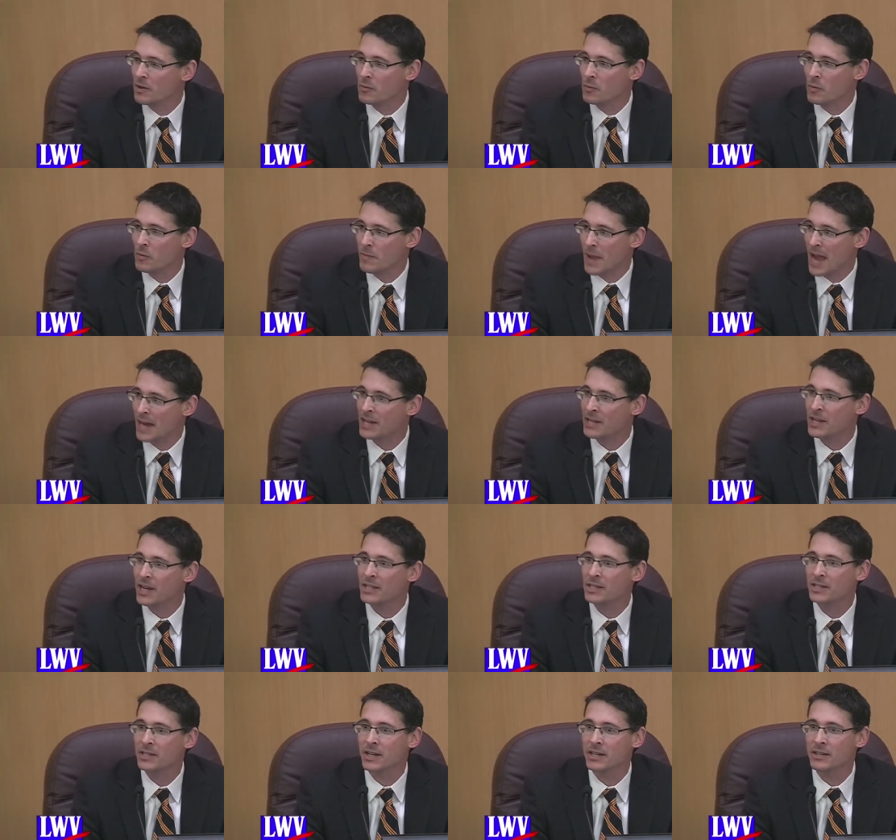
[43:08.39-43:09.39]
uh, back in
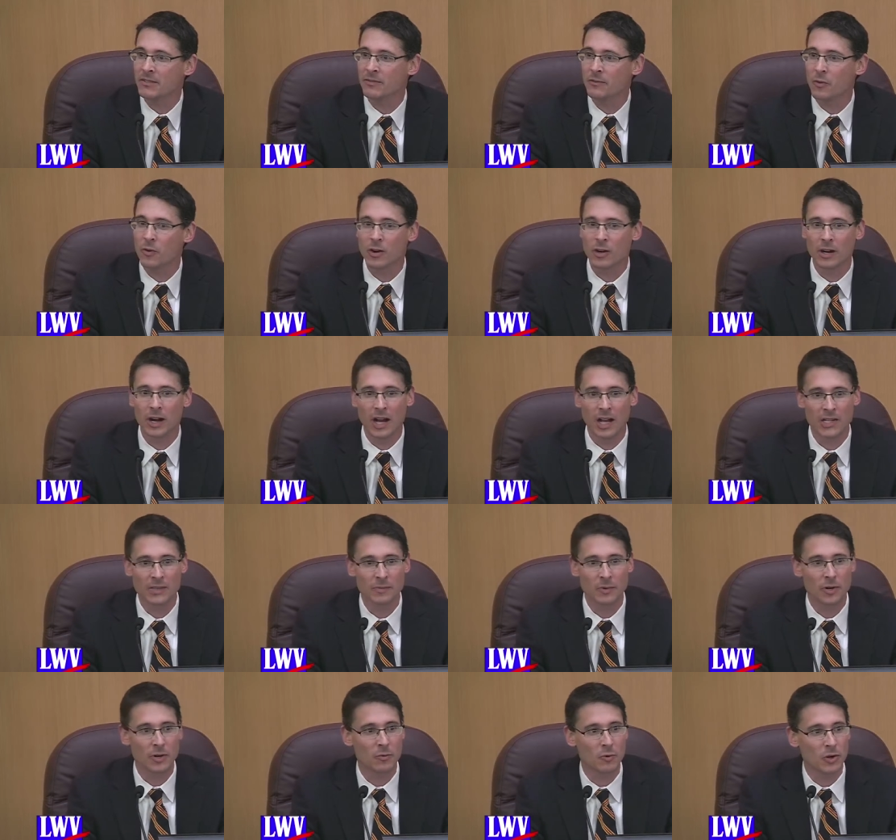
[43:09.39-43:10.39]
1994,
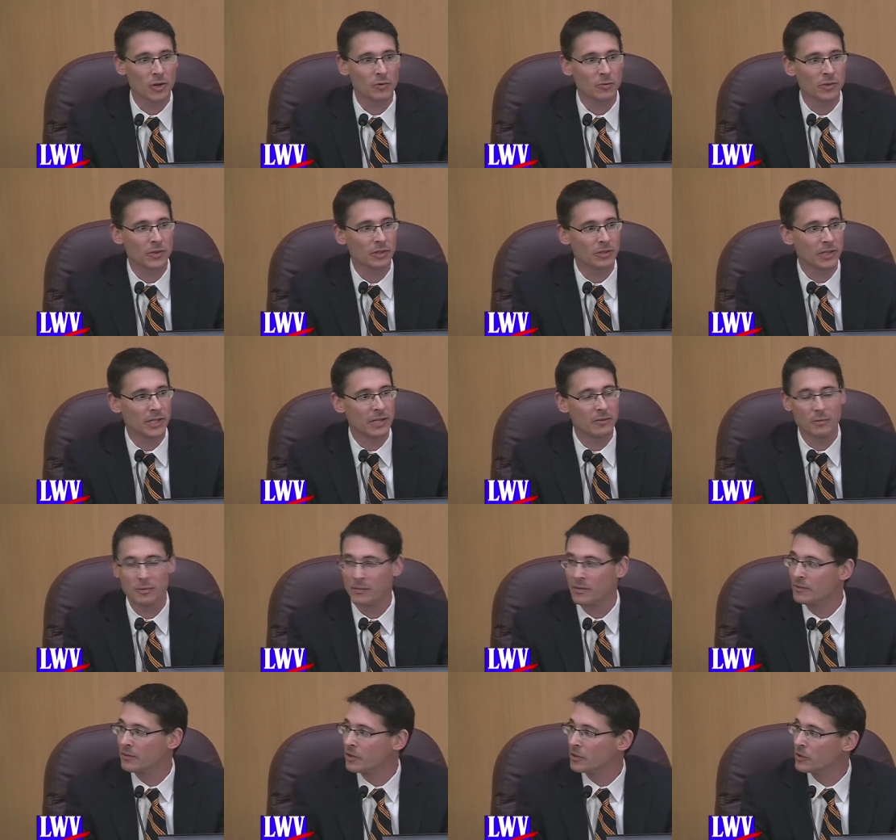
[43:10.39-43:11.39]
OSPIRG worked with the League of
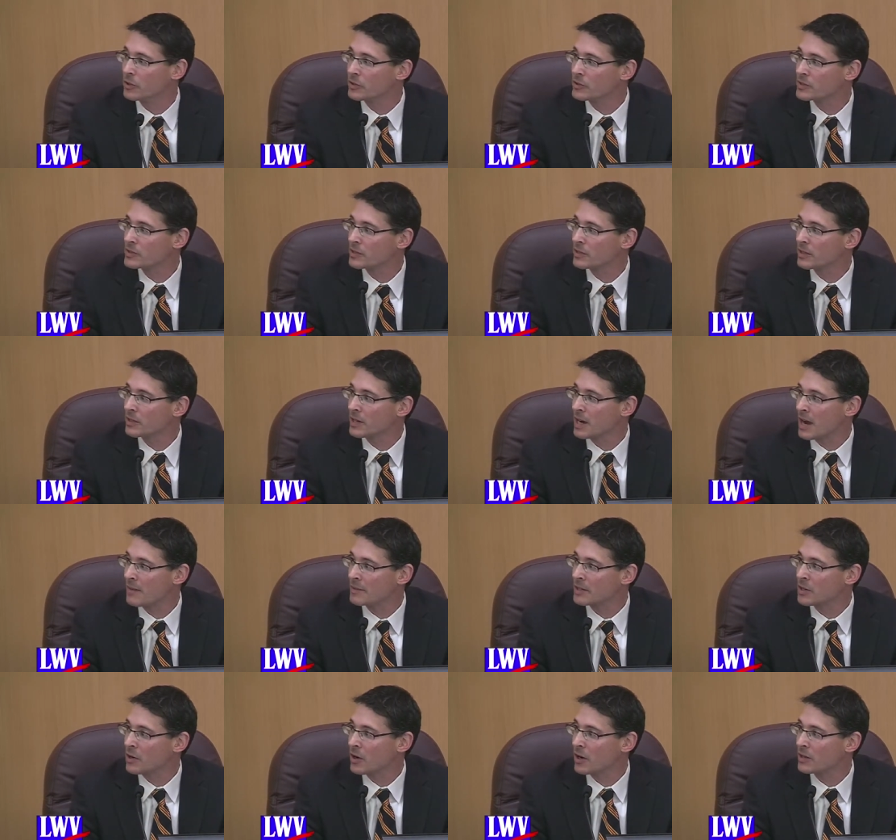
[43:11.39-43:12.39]
Women Voters and
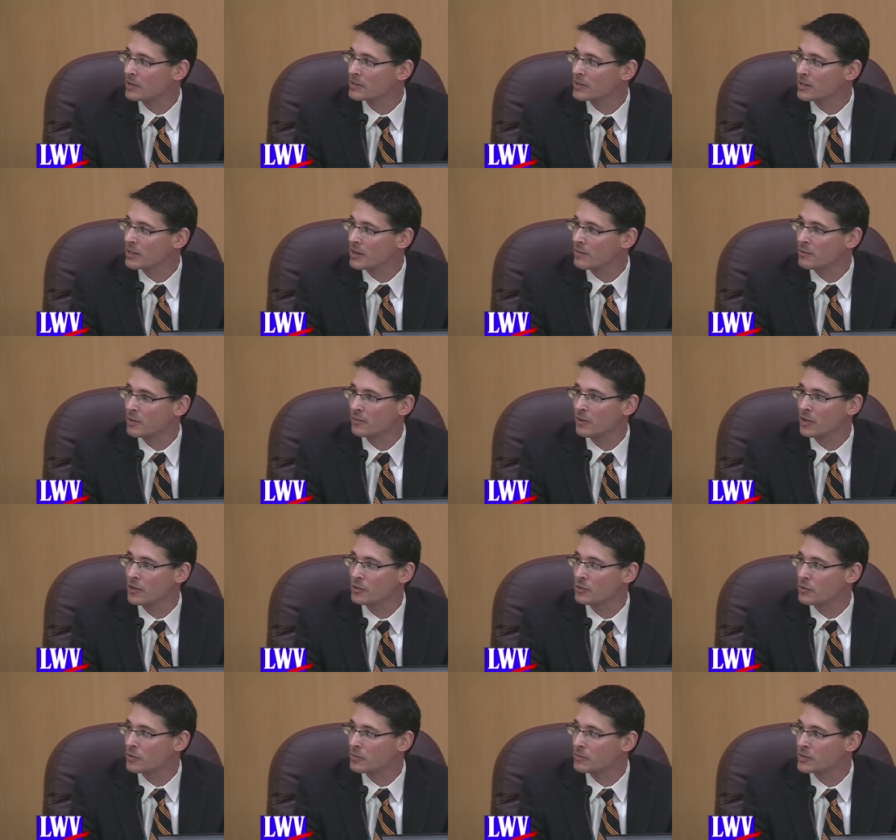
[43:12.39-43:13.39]
Common Cause and a number of
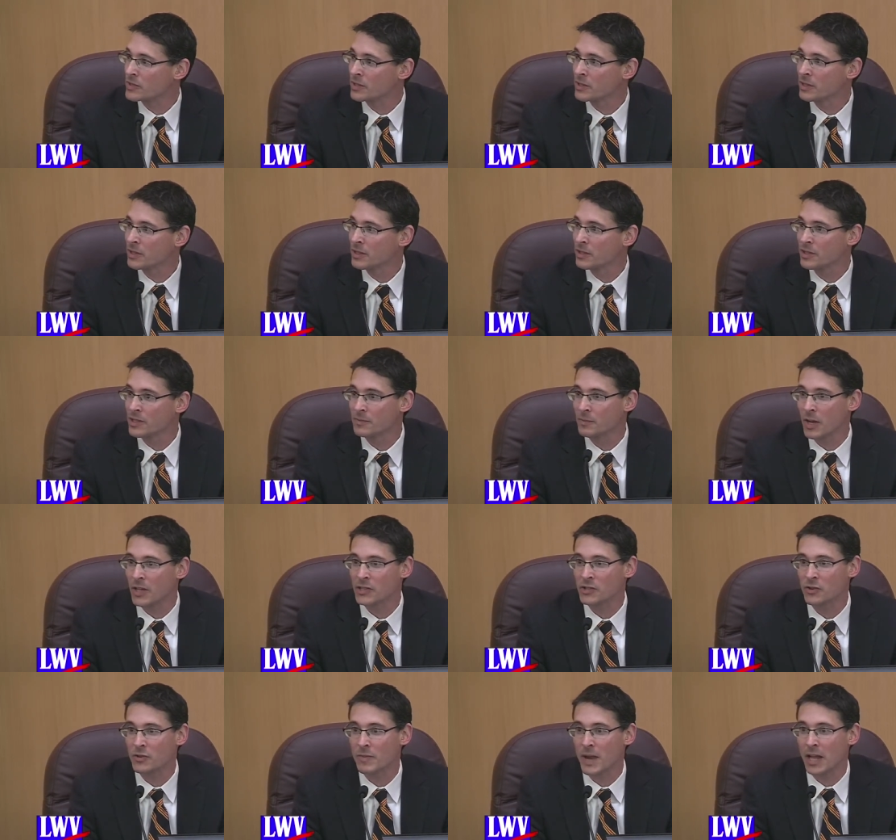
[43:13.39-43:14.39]
other groups to
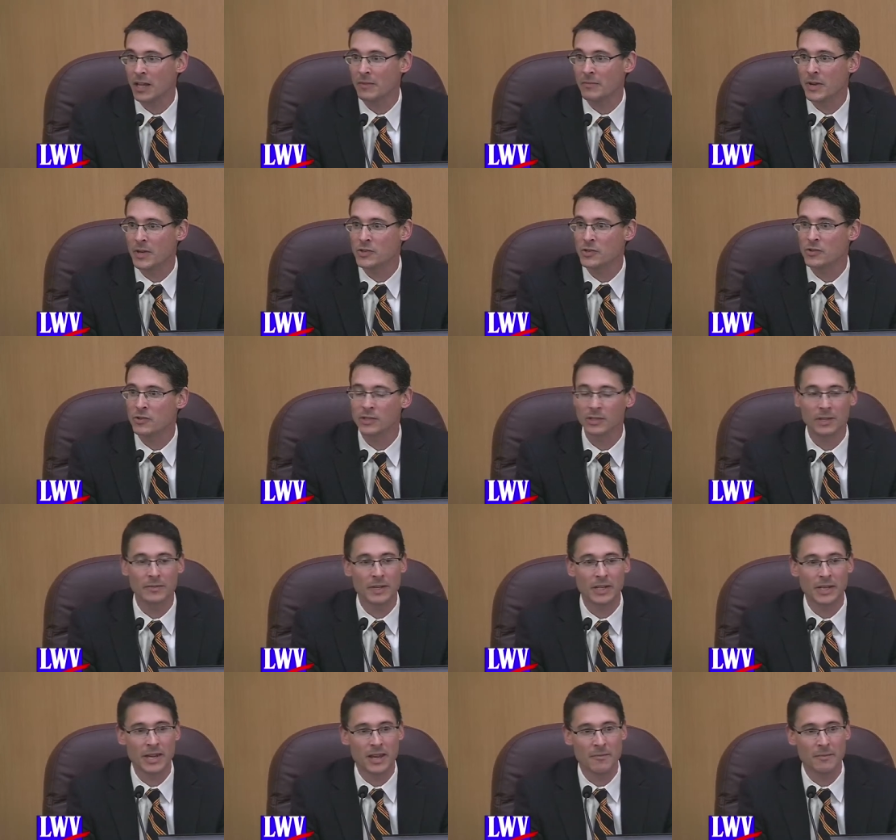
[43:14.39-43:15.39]
sponsor a ballot measure to
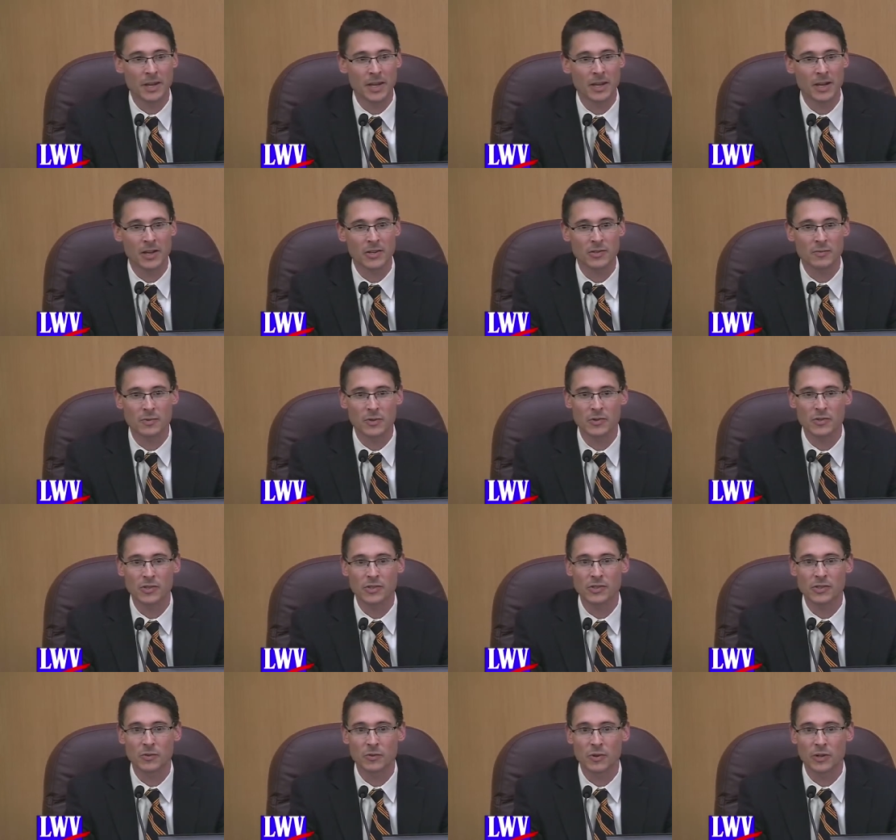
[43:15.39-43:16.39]
limit campaign
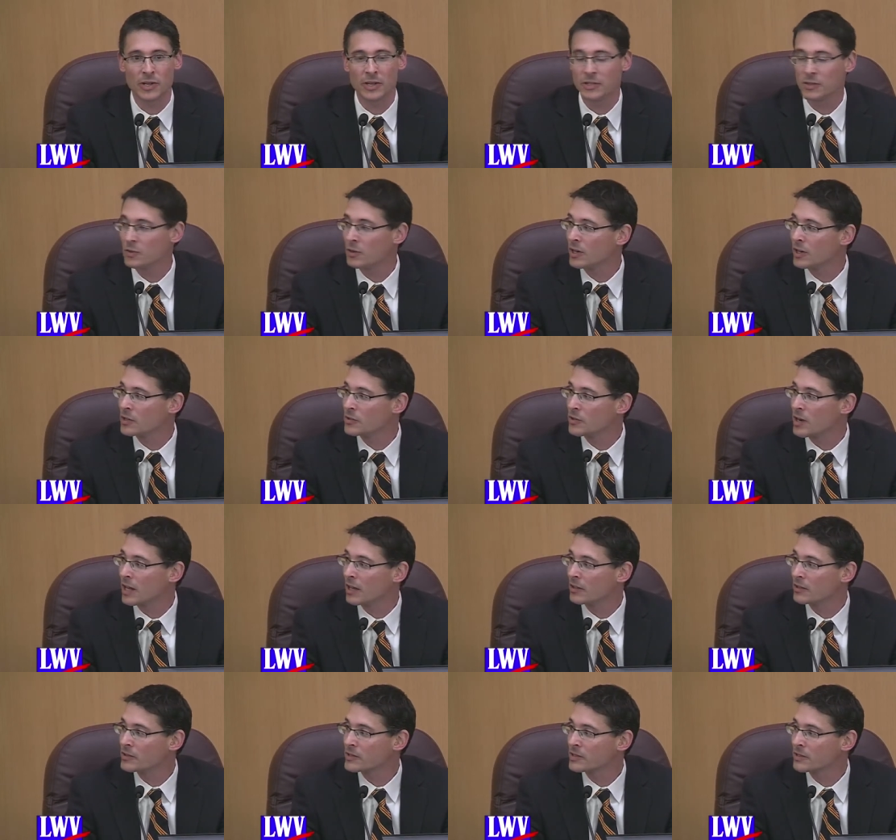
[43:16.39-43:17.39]
contributions in Oregon to
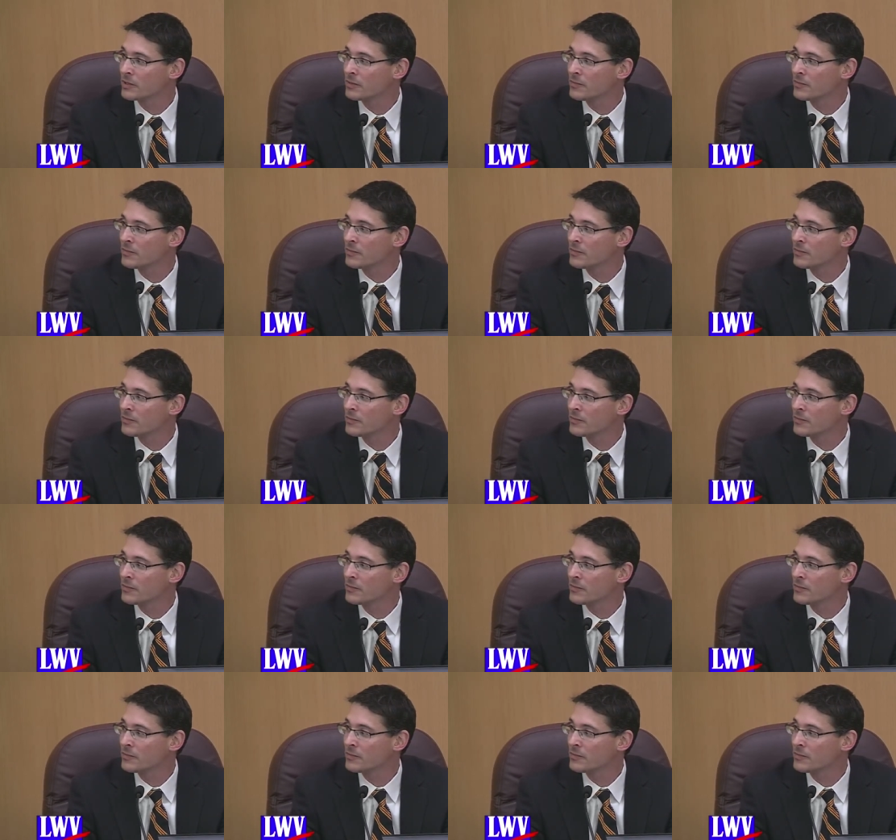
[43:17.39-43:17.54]
$100.